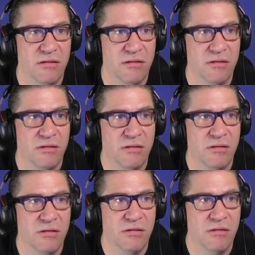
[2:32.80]

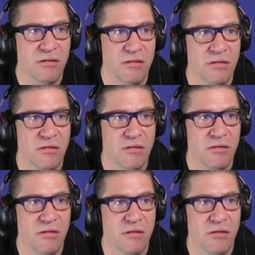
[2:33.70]

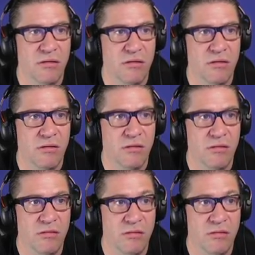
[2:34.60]
(silence)